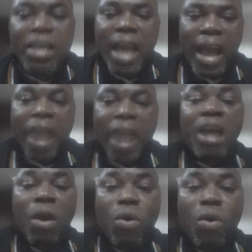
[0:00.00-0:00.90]
can have
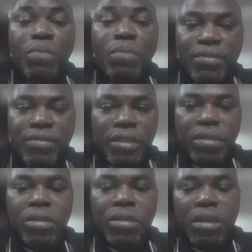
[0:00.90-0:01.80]
their home delivery.
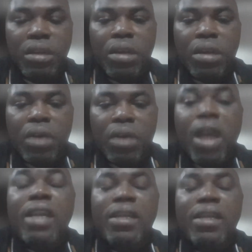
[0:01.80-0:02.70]

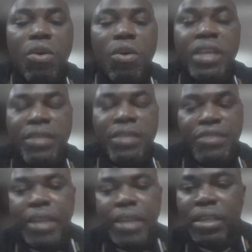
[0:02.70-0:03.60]
Currently, home
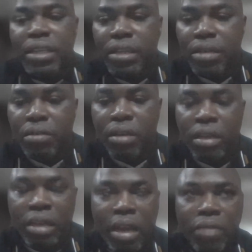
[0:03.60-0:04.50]
delivery rate in, in the